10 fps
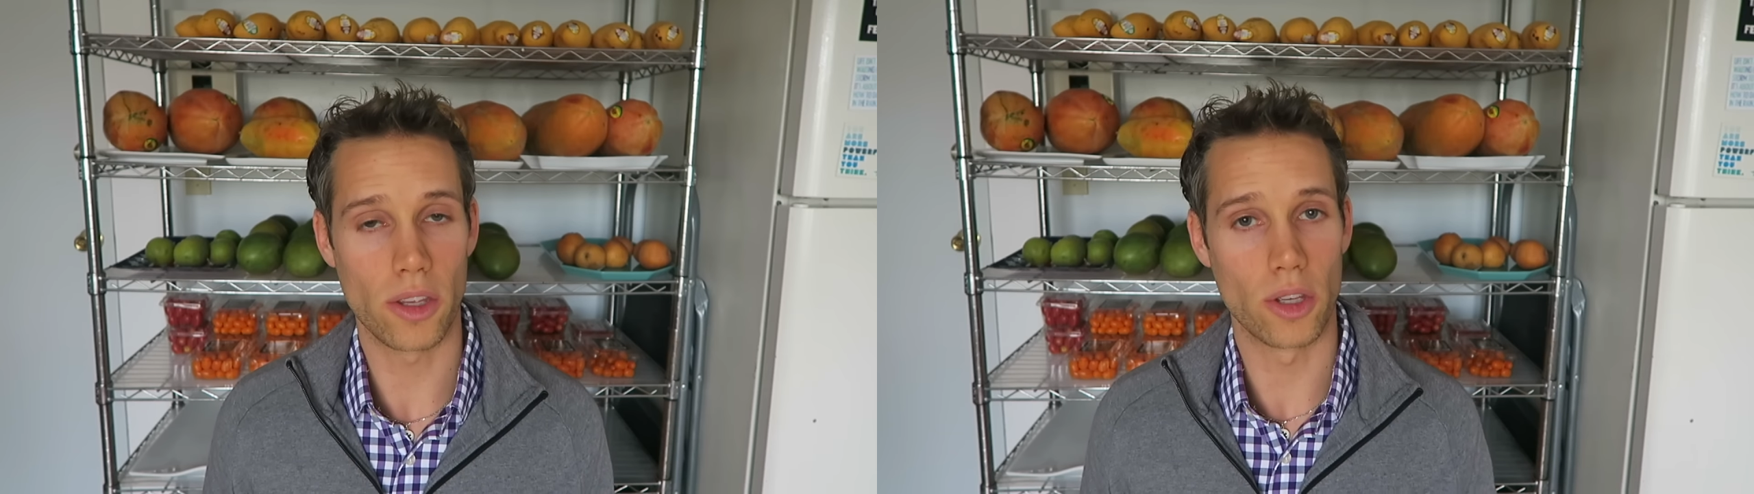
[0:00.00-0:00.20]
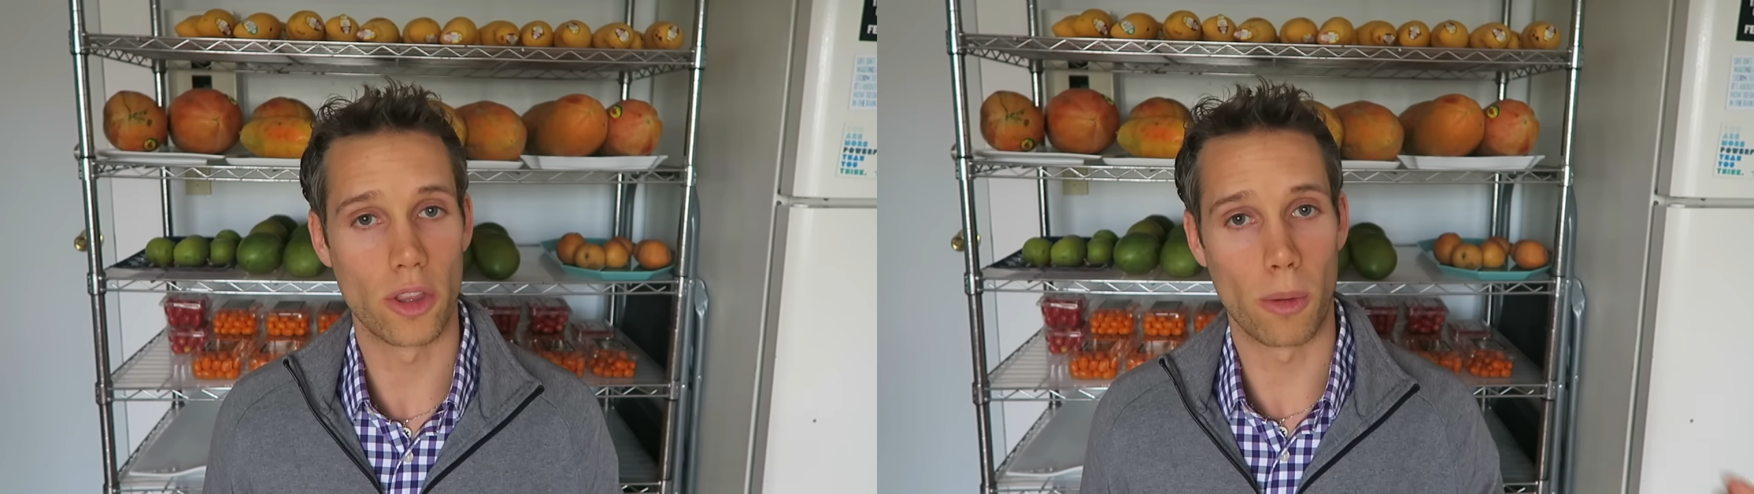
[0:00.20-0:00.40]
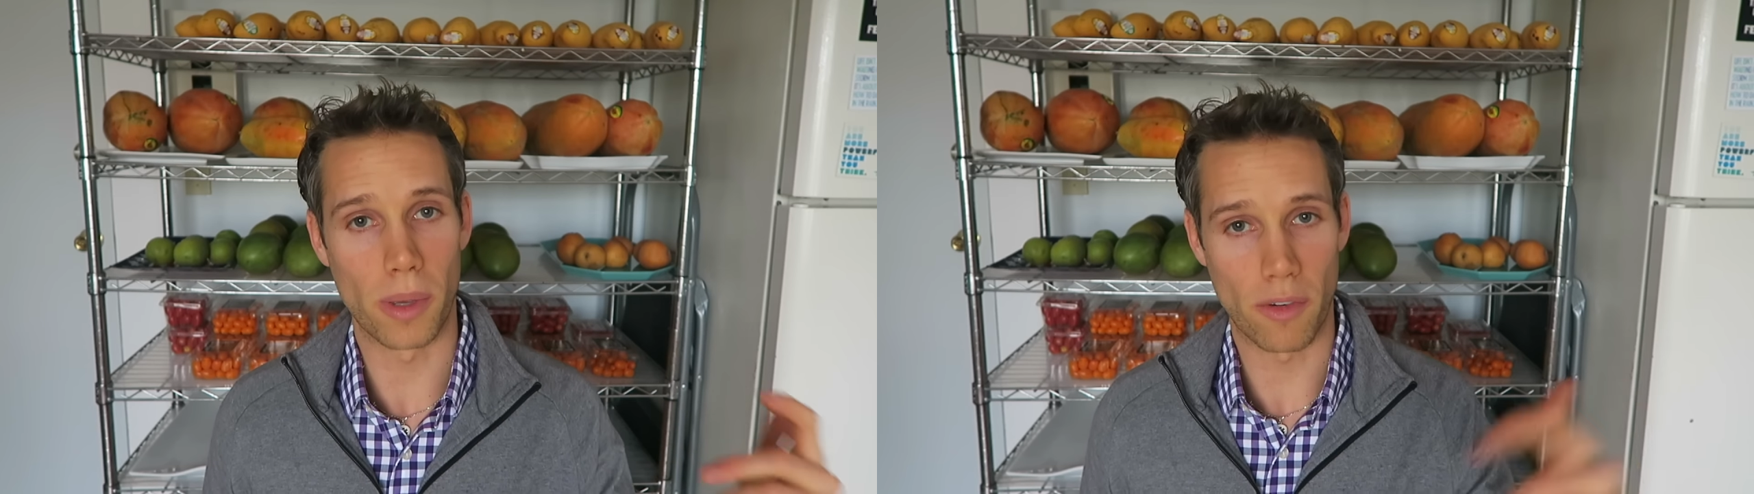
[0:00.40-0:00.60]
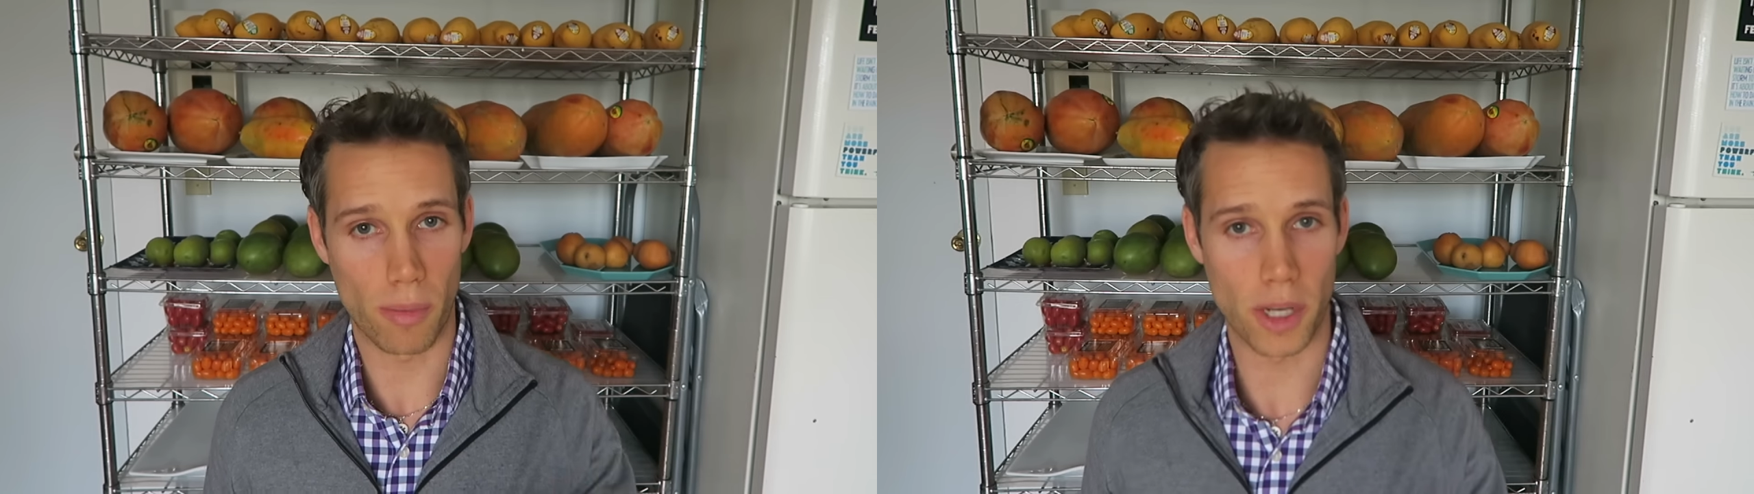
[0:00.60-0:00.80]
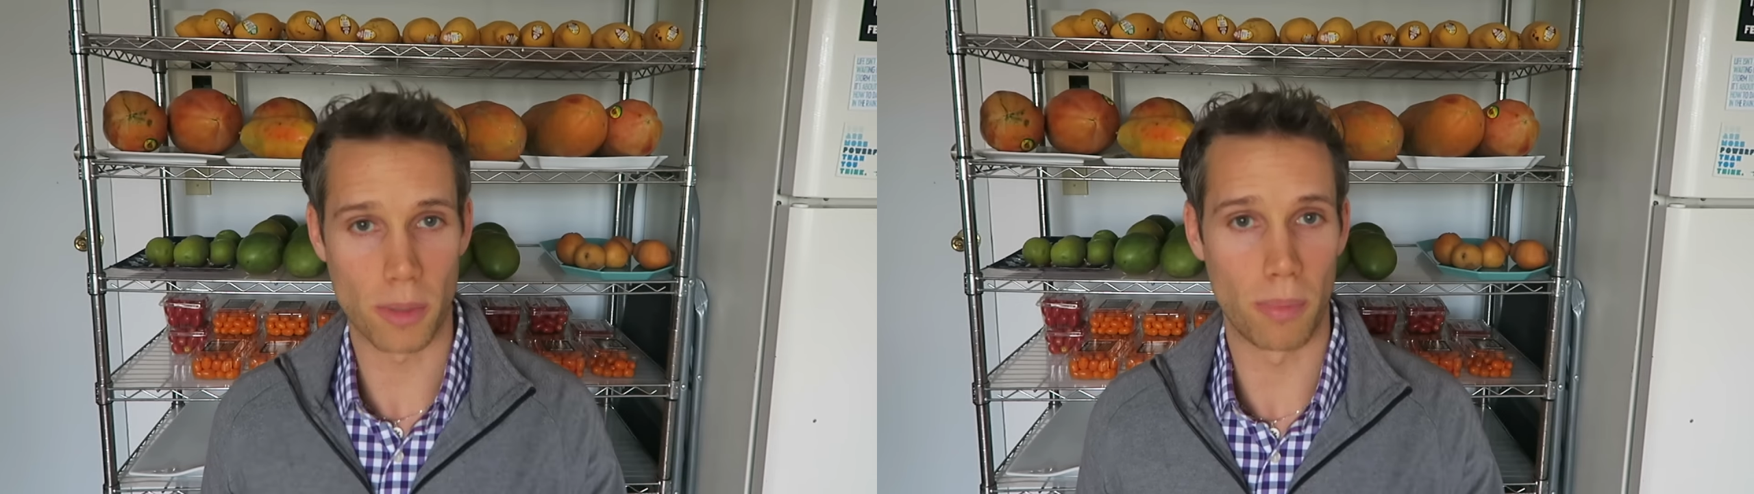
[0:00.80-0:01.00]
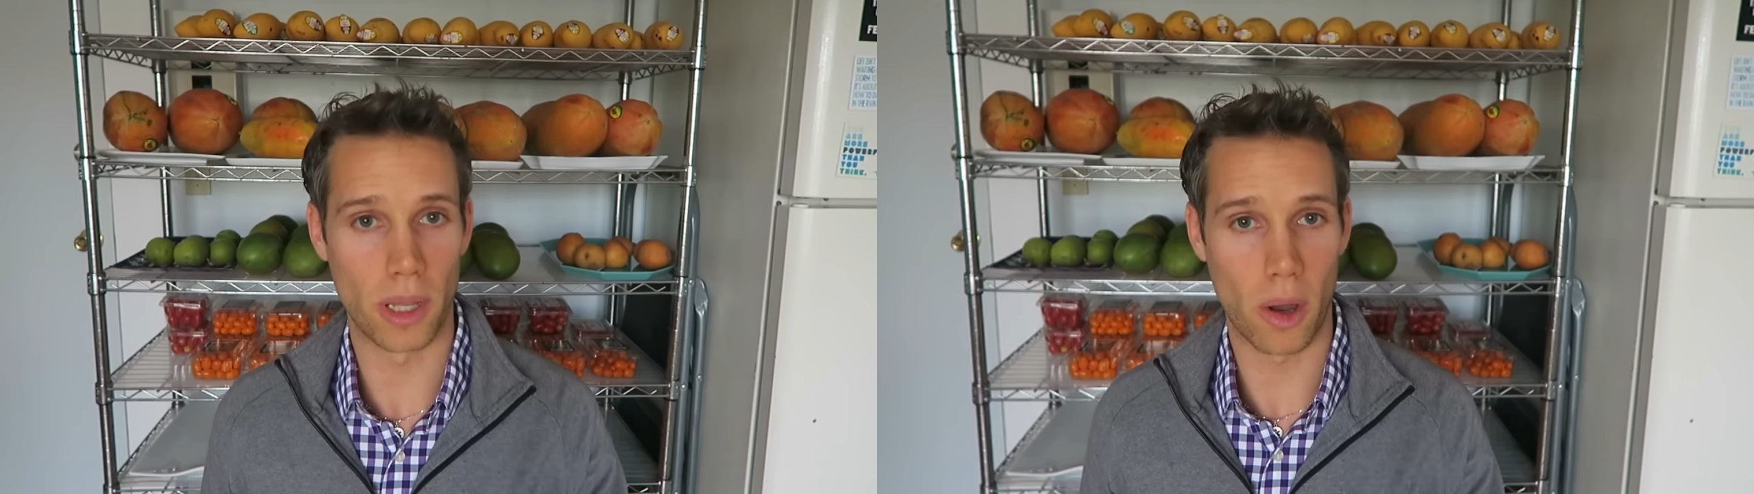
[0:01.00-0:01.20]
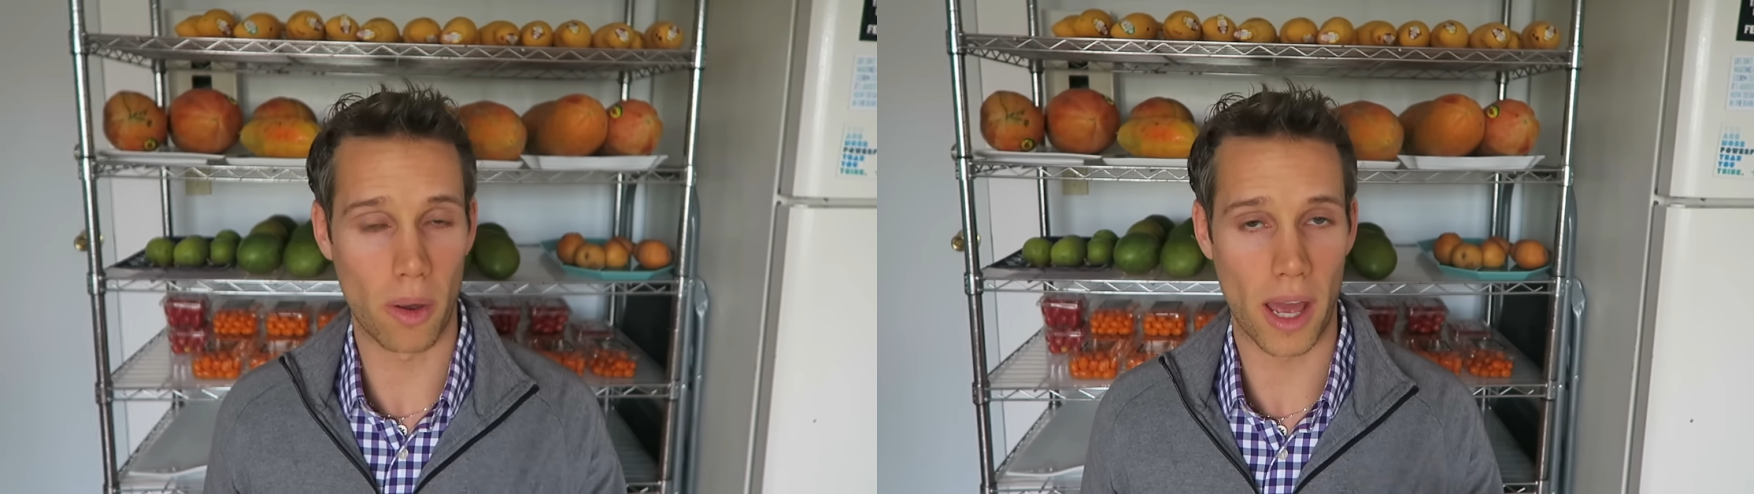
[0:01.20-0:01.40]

there'll be information below